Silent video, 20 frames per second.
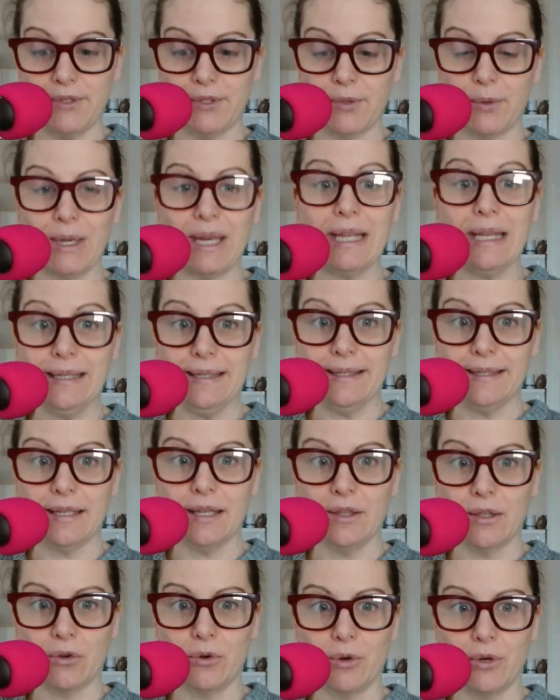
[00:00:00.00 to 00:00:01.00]
So it is
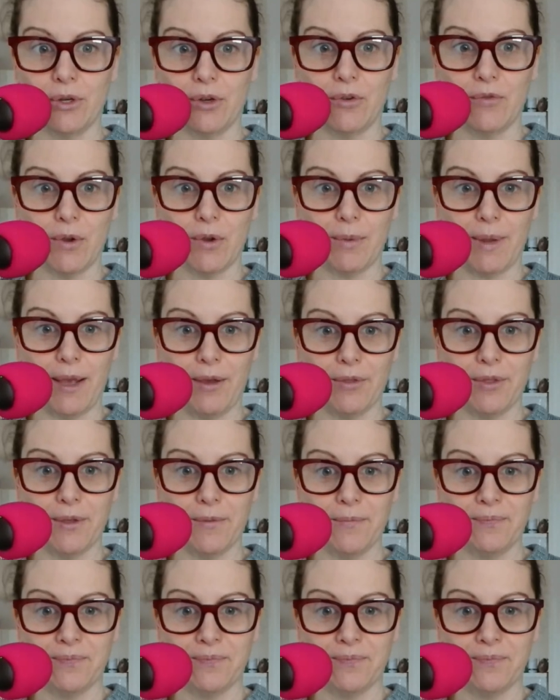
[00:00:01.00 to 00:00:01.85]
in the corner of your mouth.